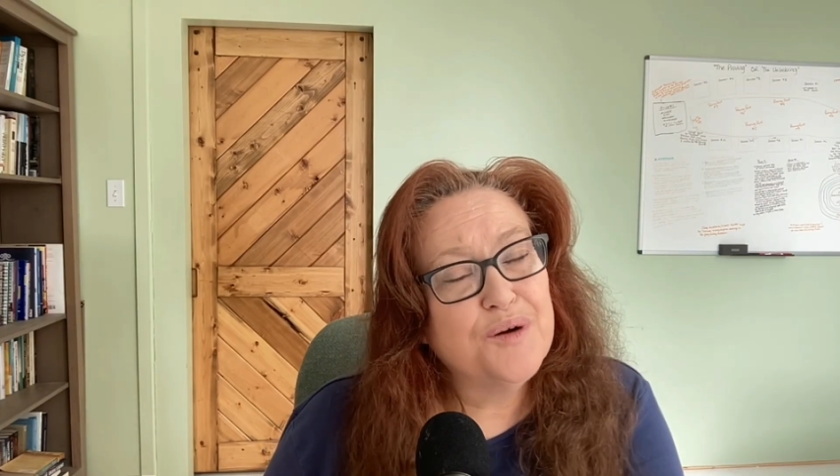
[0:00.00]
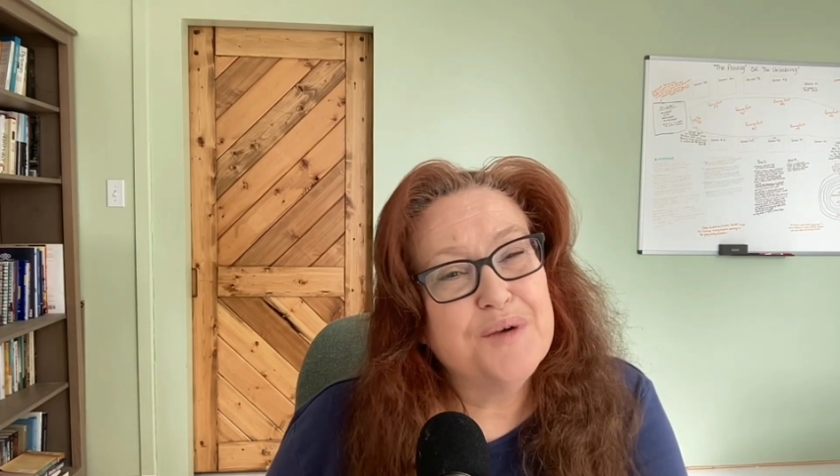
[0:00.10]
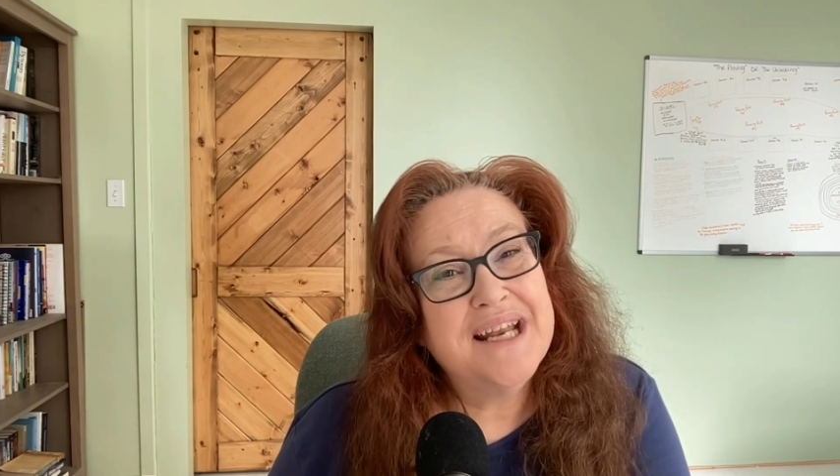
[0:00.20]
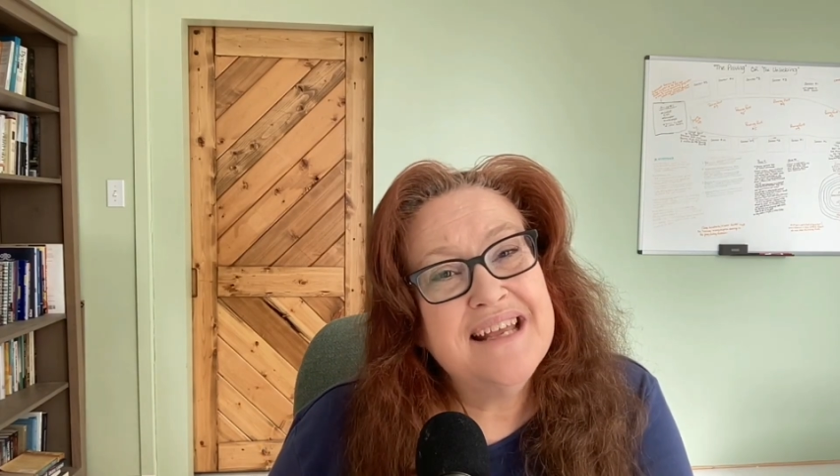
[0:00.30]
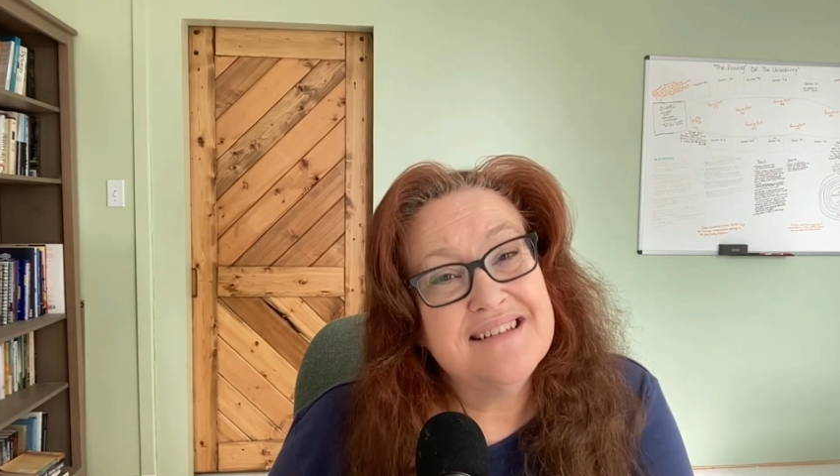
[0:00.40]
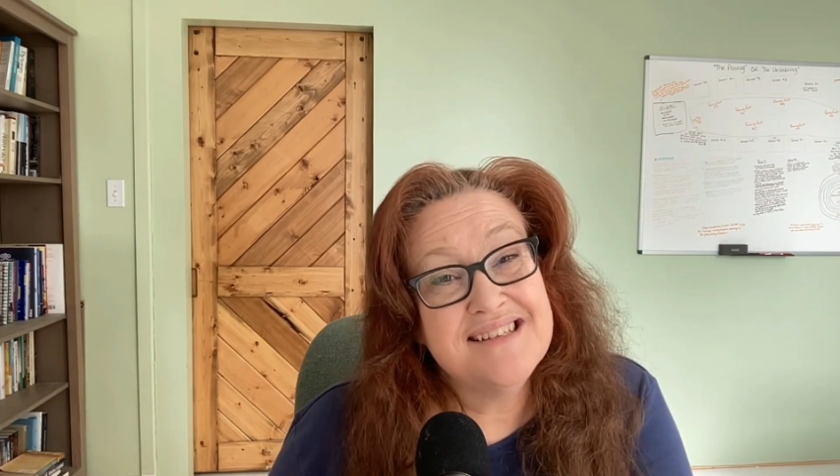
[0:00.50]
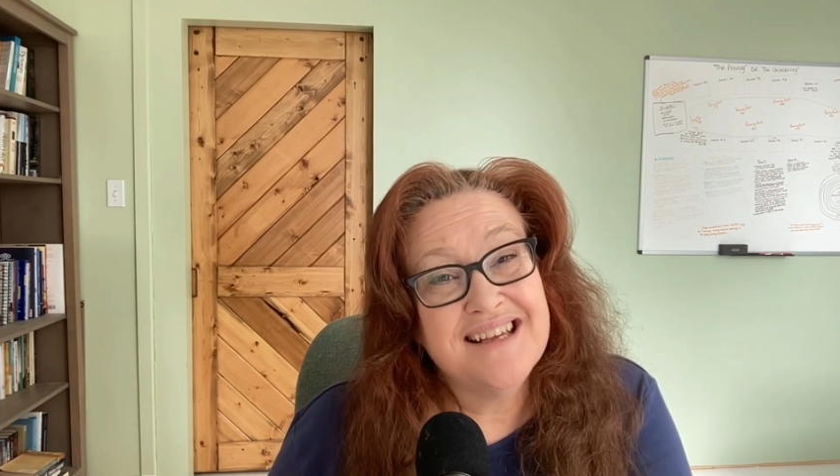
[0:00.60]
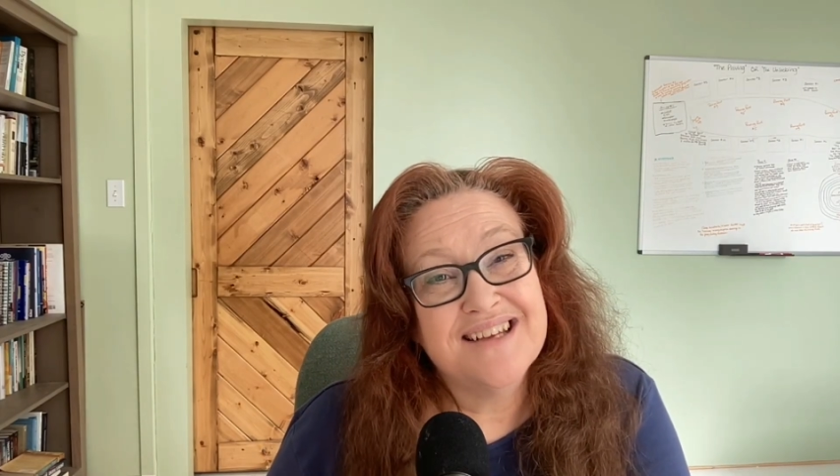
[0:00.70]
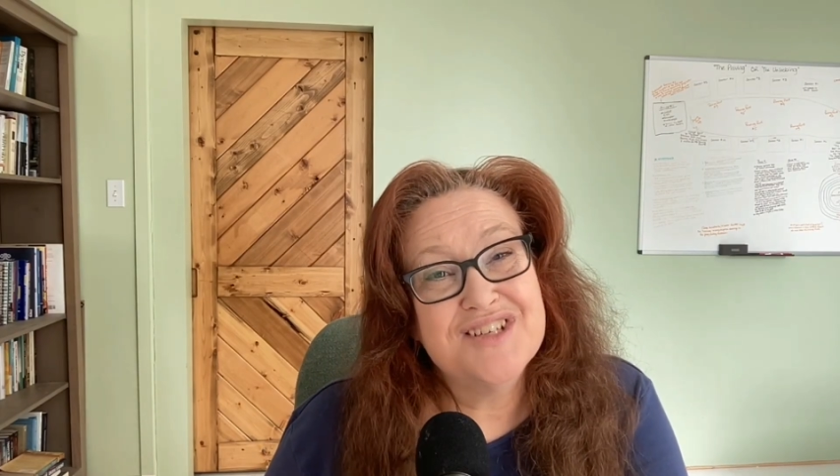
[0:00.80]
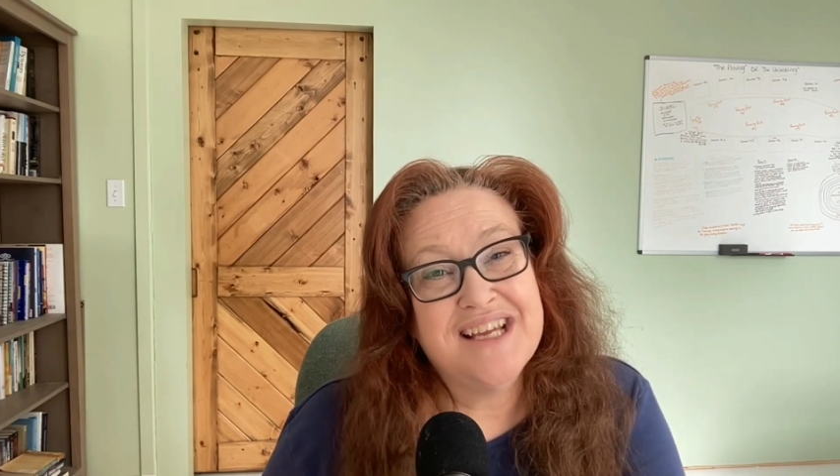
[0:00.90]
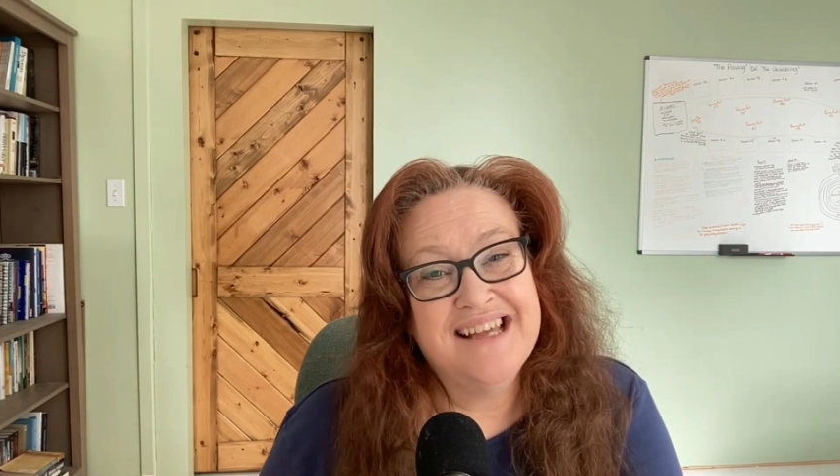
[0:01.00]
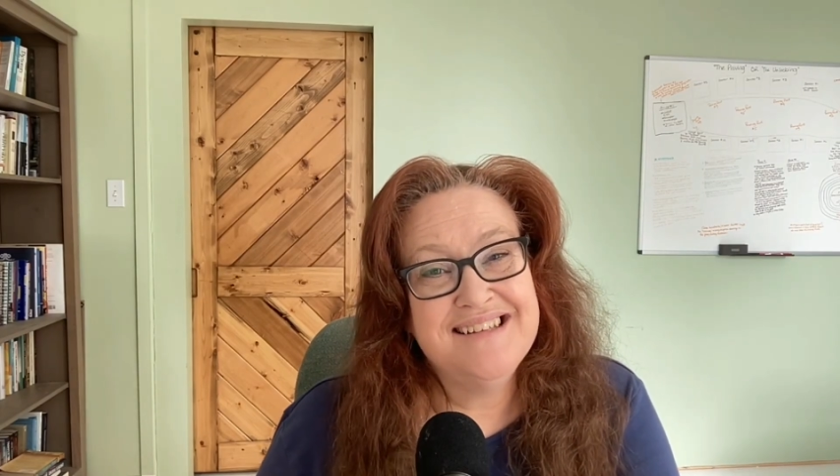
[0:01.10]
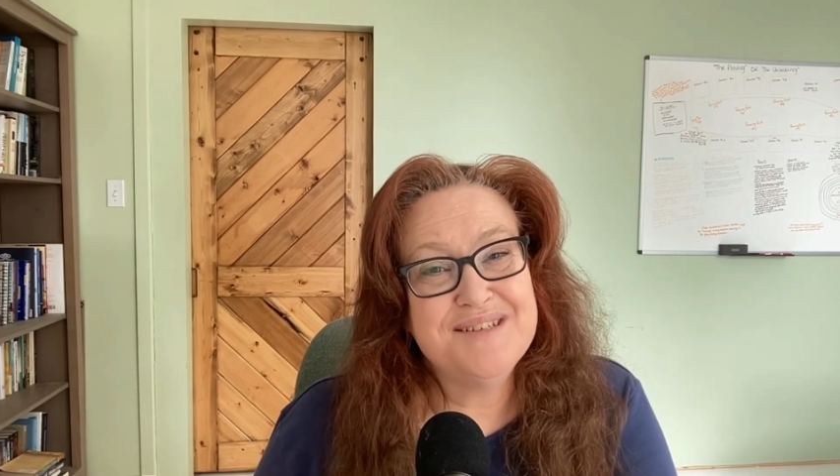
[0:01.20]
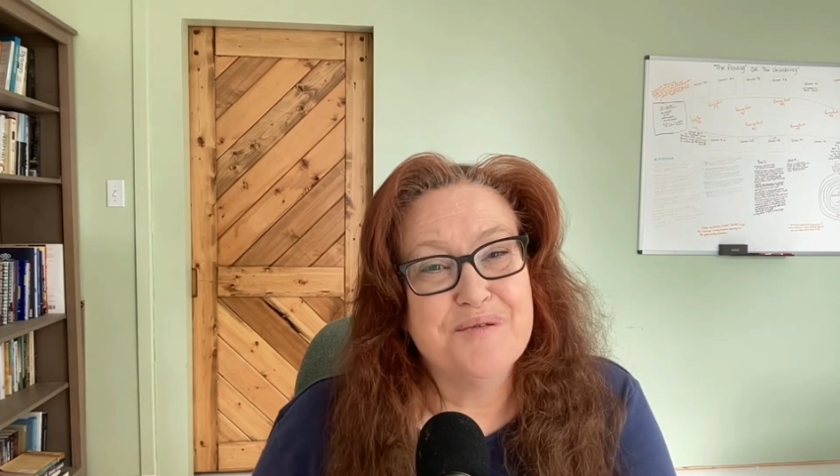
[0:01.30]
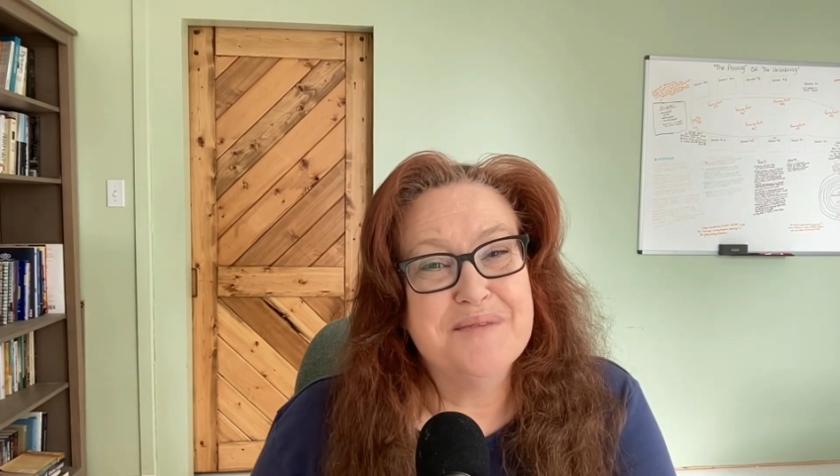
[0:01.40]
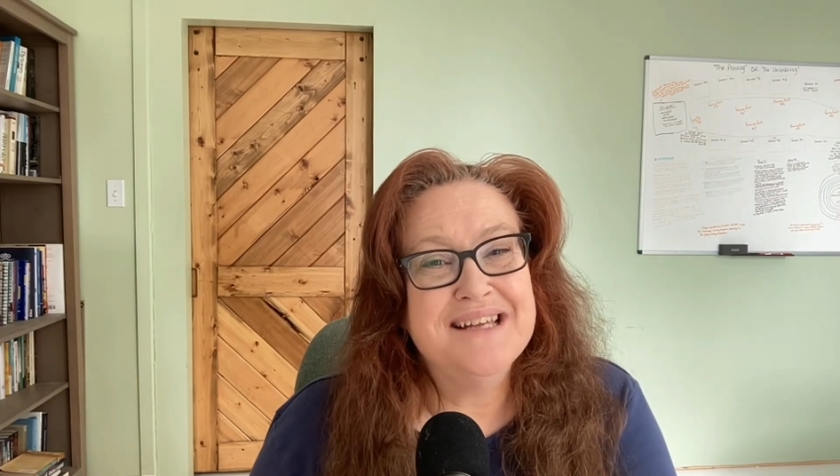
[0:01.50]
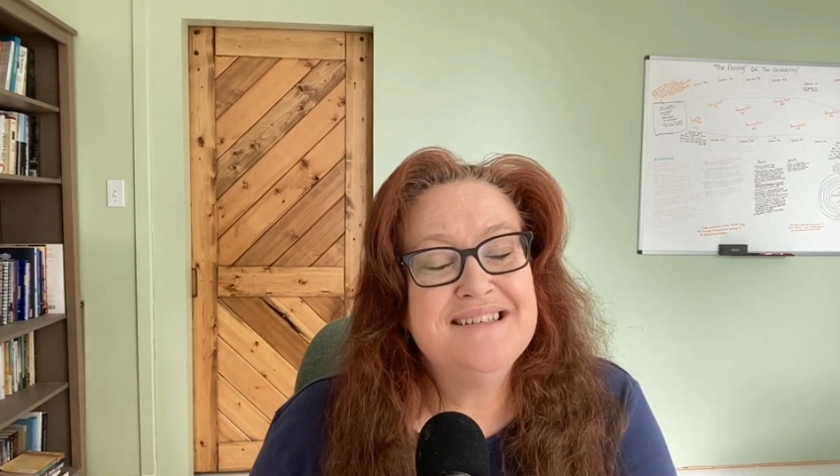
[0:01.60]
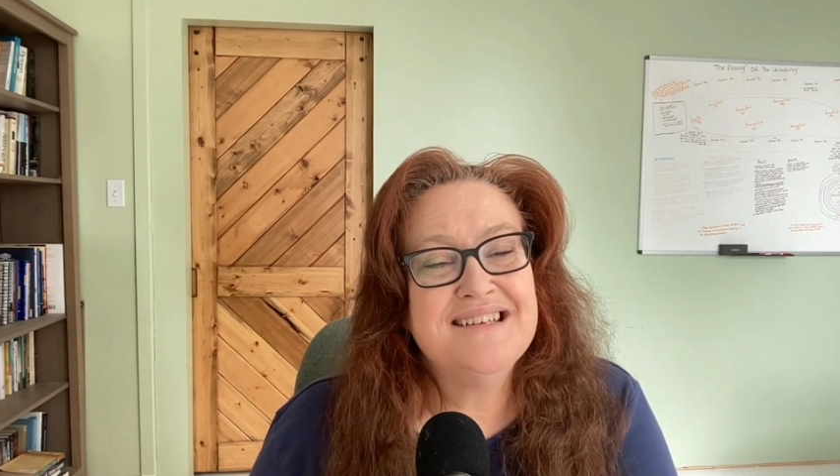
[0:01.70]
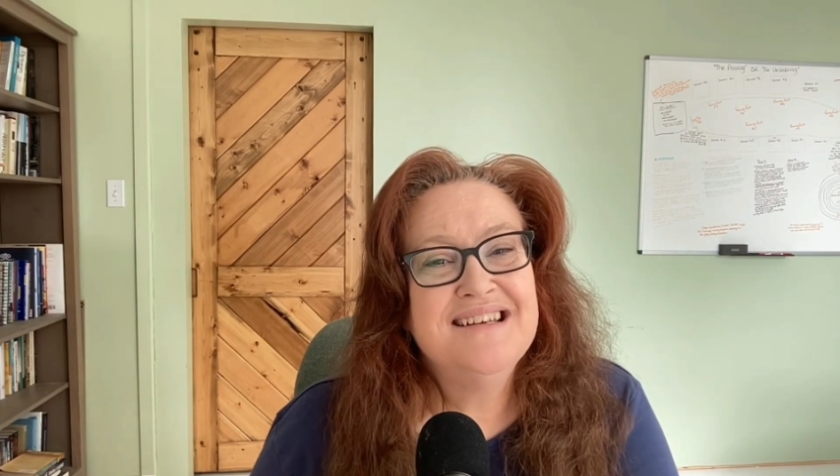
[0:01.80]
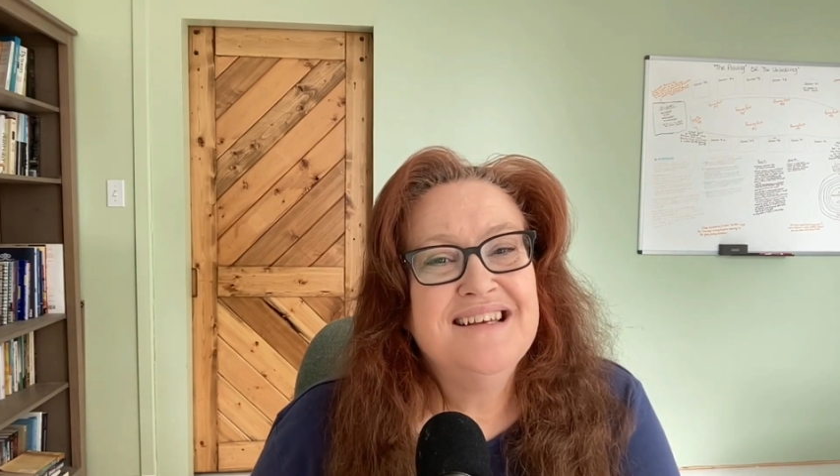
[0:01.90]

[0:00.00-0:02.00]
writing a second chance romance.